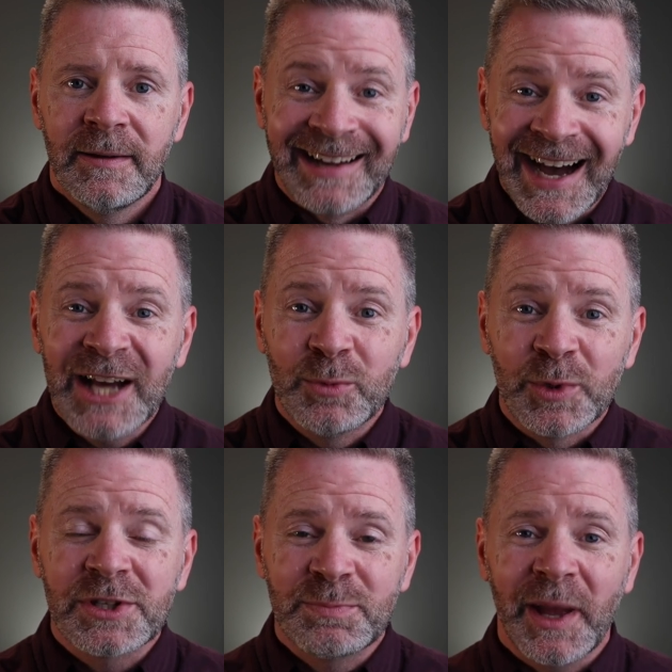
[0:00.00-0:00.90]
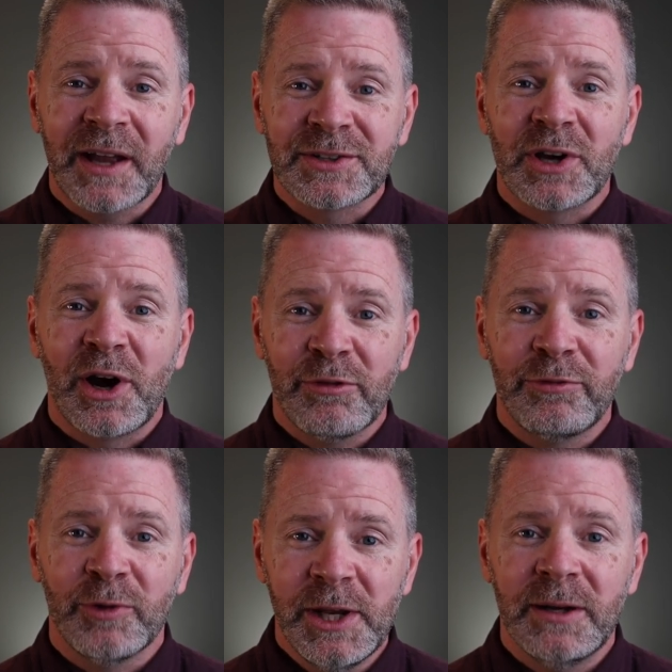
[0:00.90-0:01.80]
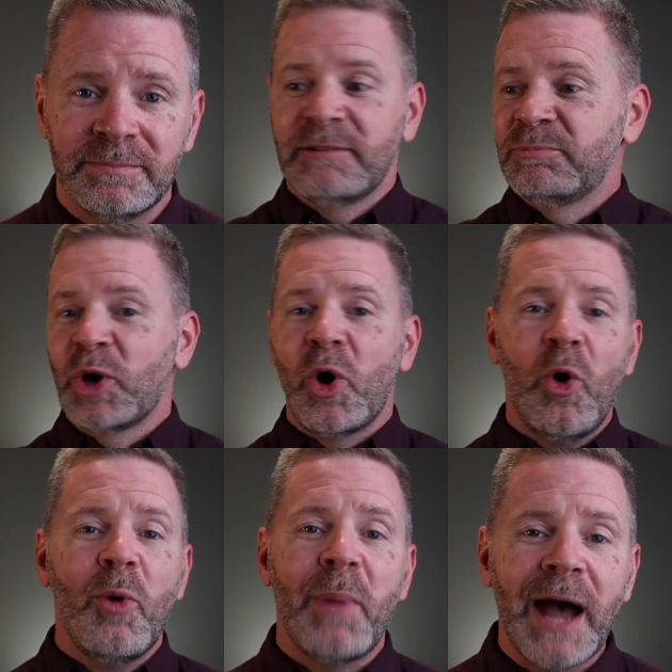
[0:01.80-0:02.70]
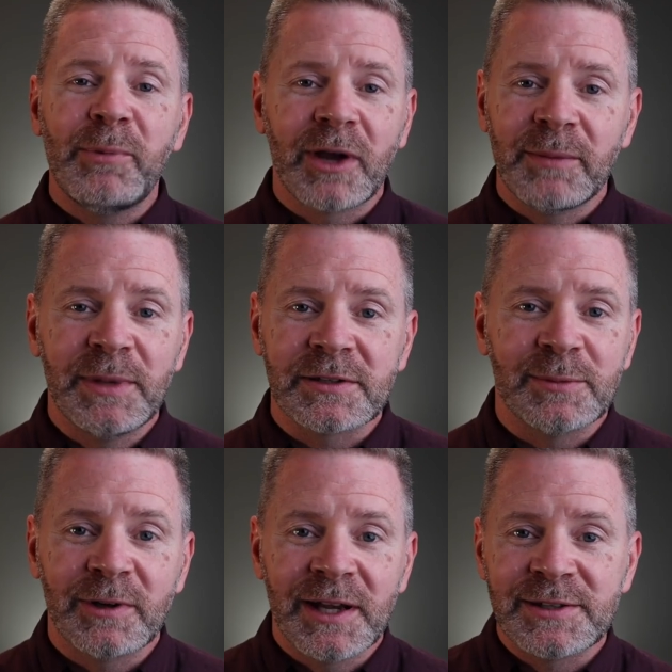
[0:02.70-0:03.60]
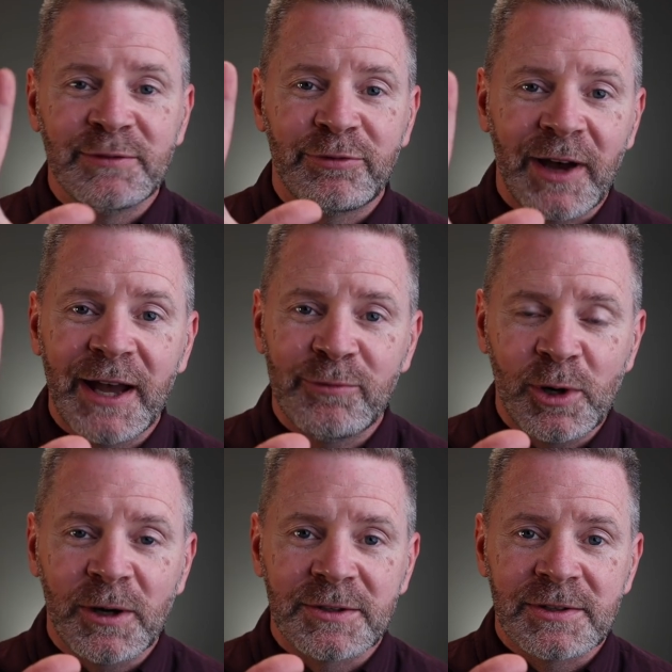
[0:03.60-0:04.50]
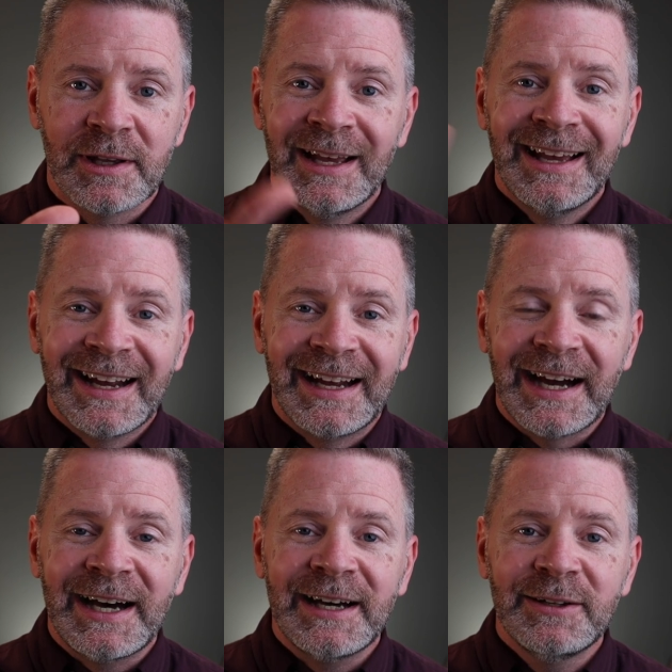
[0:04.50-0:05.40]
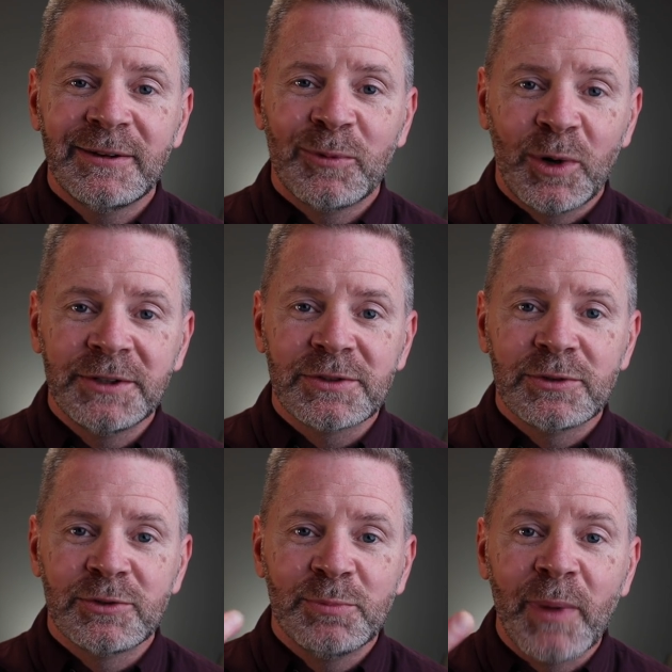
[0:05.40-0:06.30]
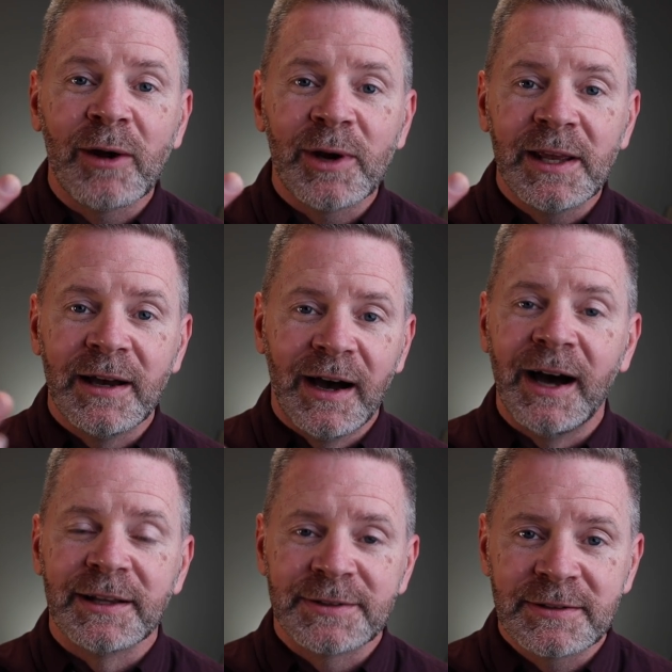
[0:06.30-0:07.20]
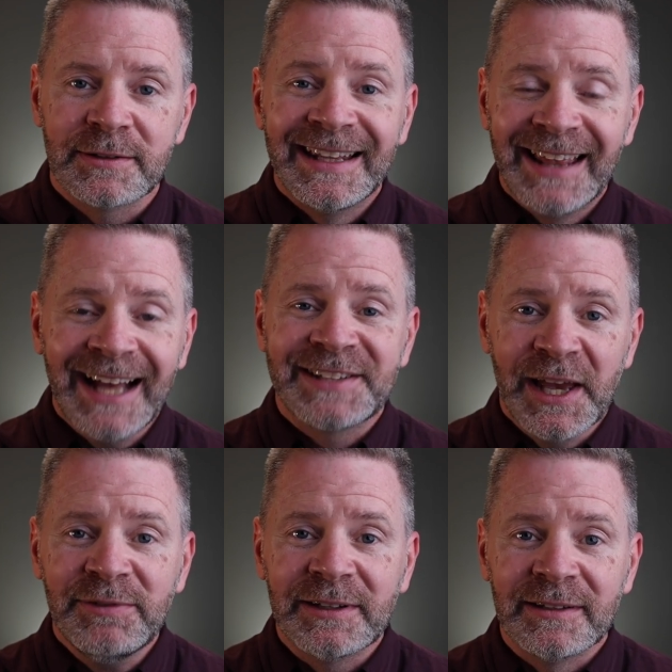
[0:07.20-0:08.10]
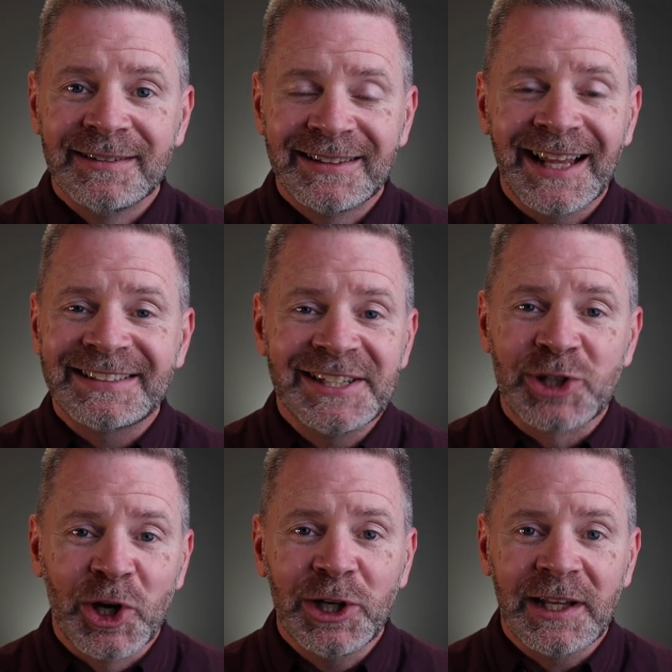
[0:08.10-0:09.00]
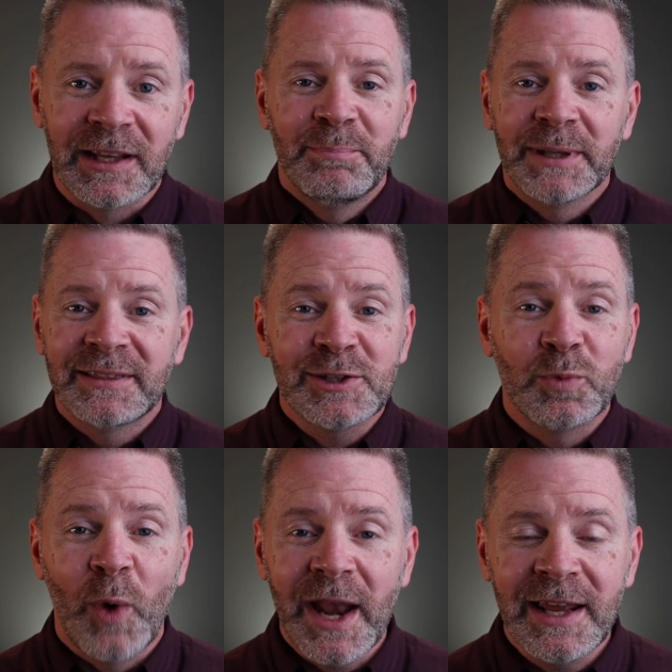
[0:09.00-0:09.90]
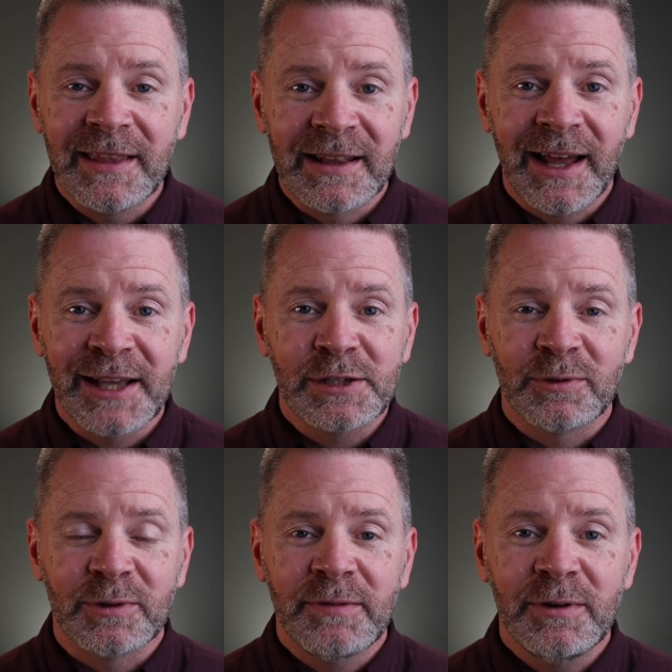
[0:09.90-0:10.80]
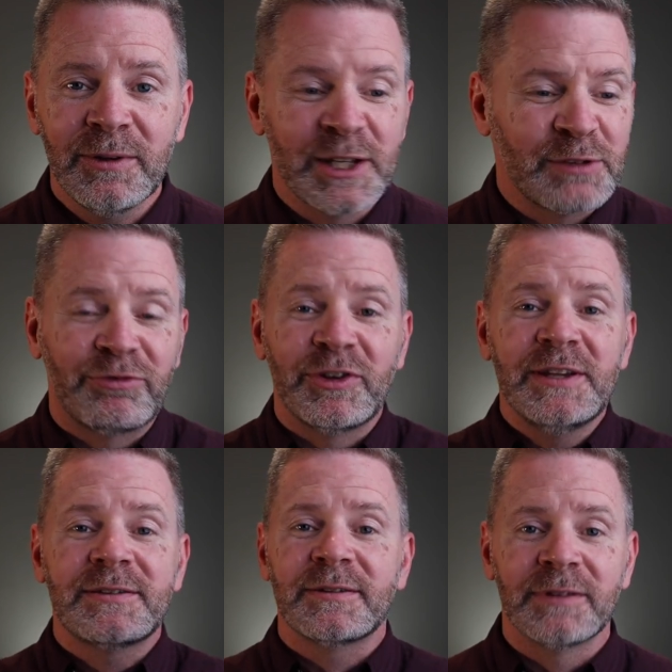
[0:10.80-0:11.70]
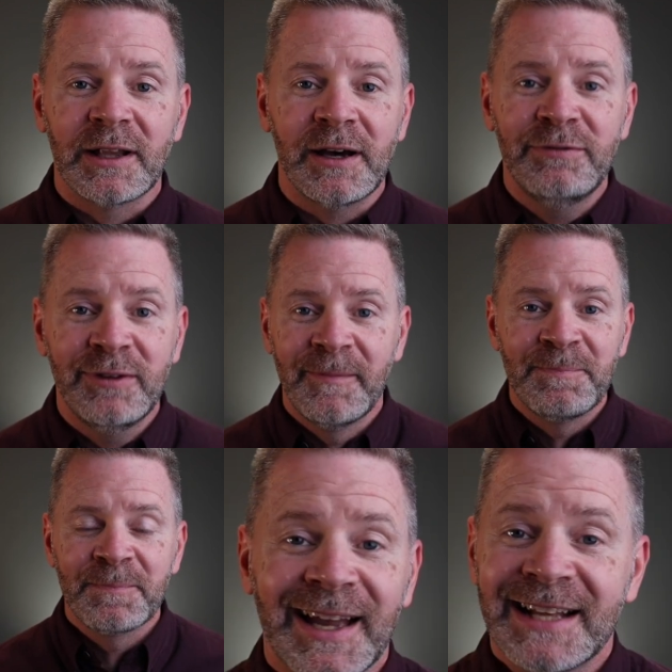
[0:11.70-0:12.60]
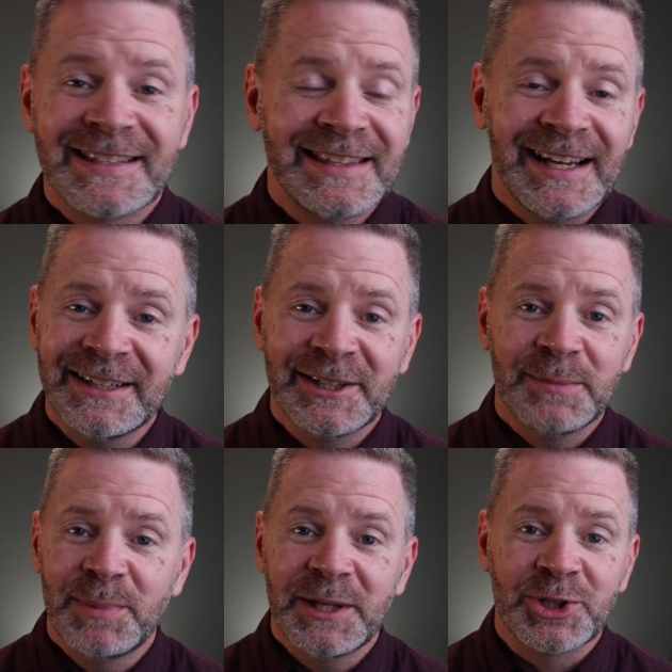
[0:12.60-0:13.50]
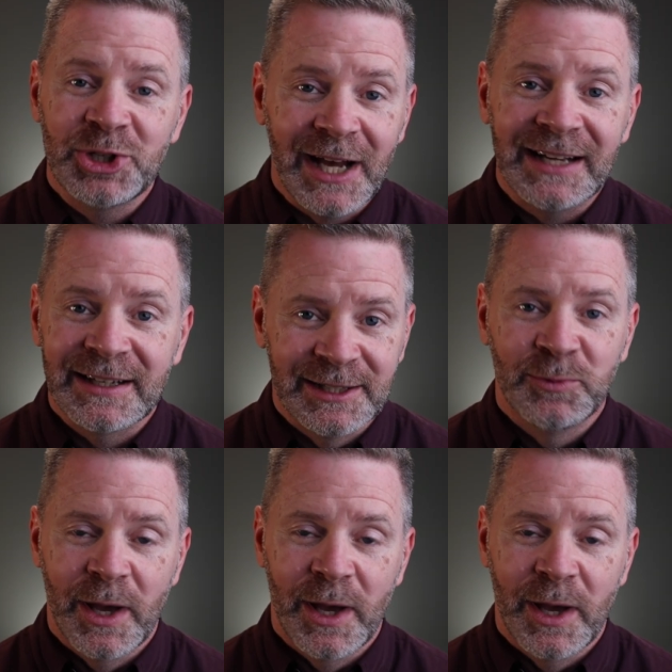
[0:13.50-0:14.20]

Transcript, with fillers: God respects our freedom. The whole Bible can be summarized in five words God wants to marry us. That's heaven. That's eternity. But this wedding that lasts forever, this feast of love, it's not going to be a shotgun